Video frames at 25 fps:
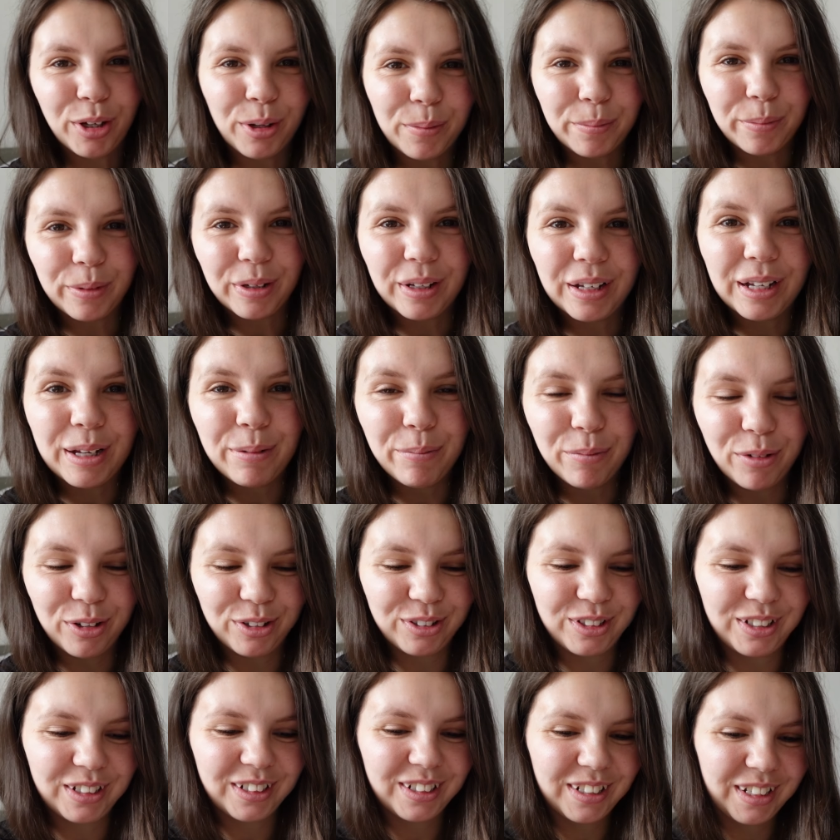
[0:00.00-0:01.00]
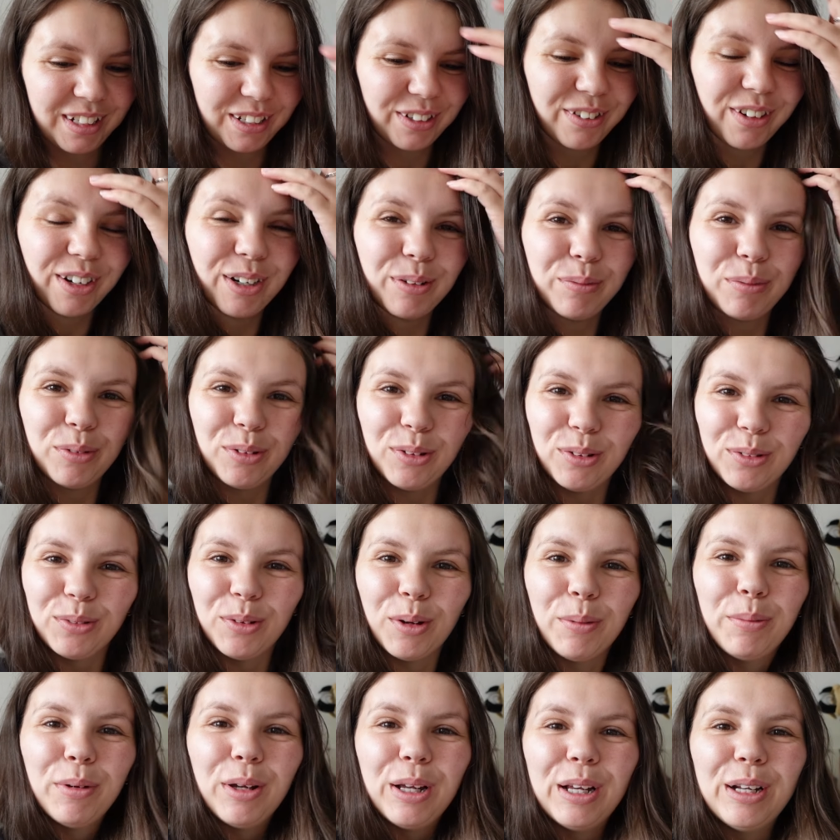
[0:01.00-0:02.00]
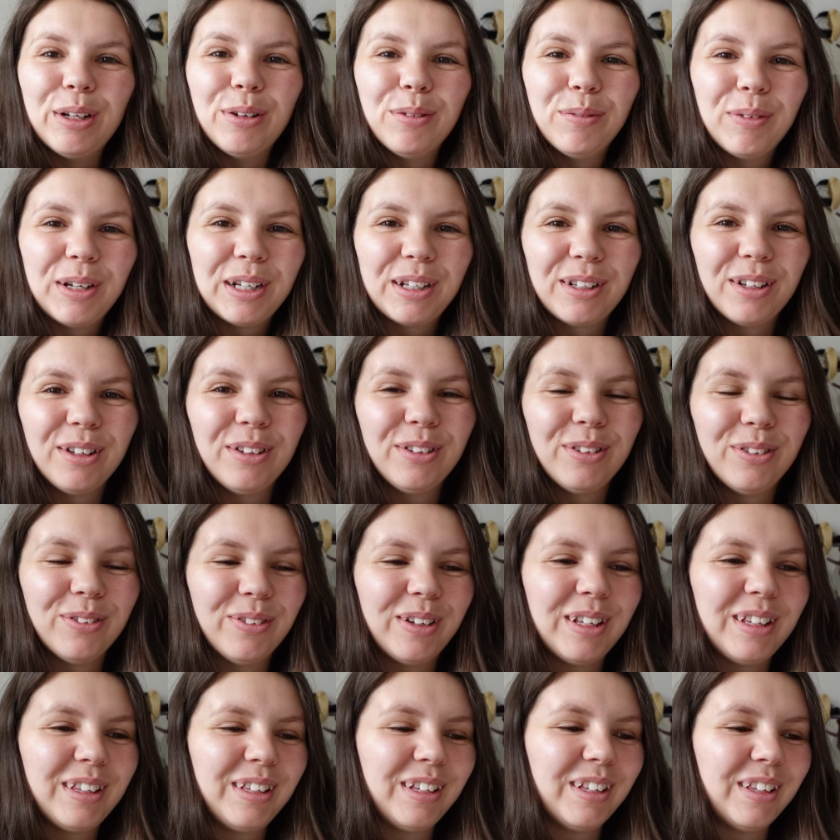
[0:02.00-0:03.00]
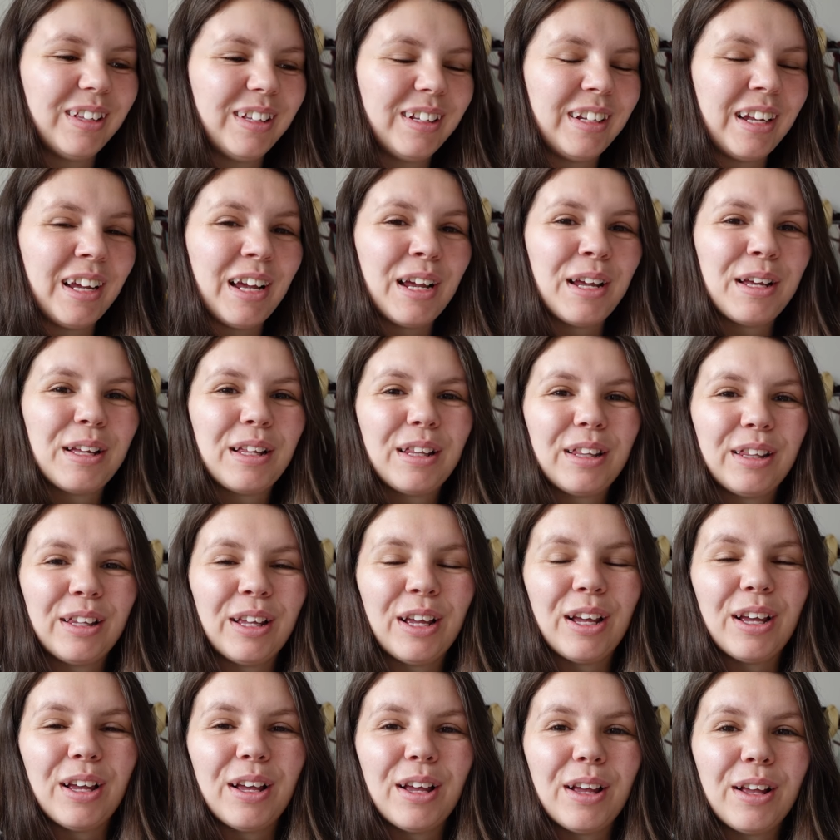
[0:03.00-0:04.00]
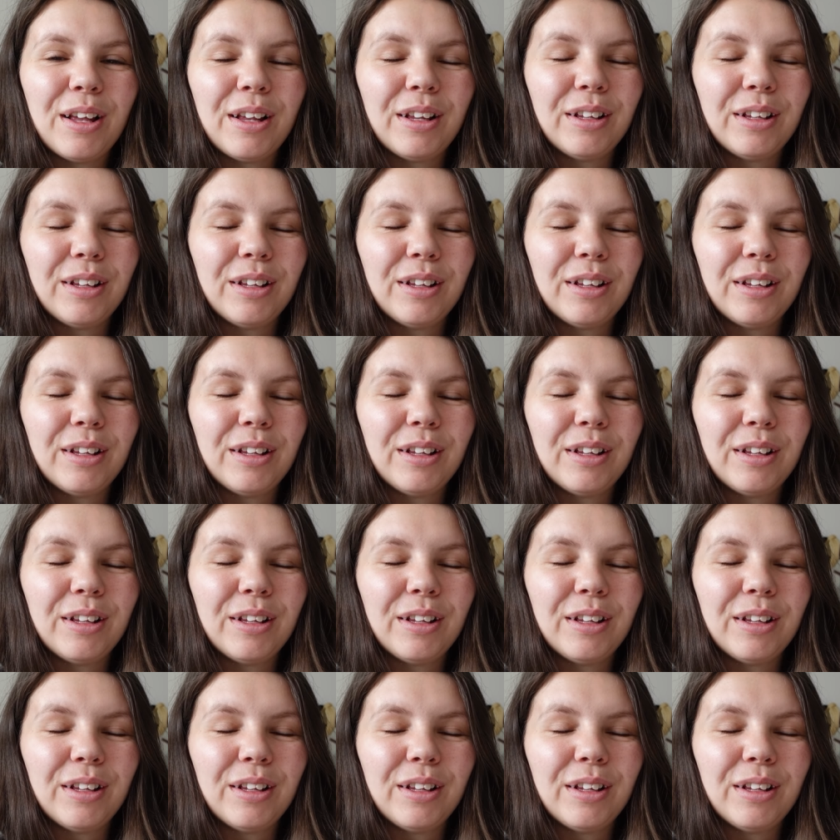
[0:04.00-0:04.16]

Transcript: up in watching The Incredibles while putting all my clothes away the other day that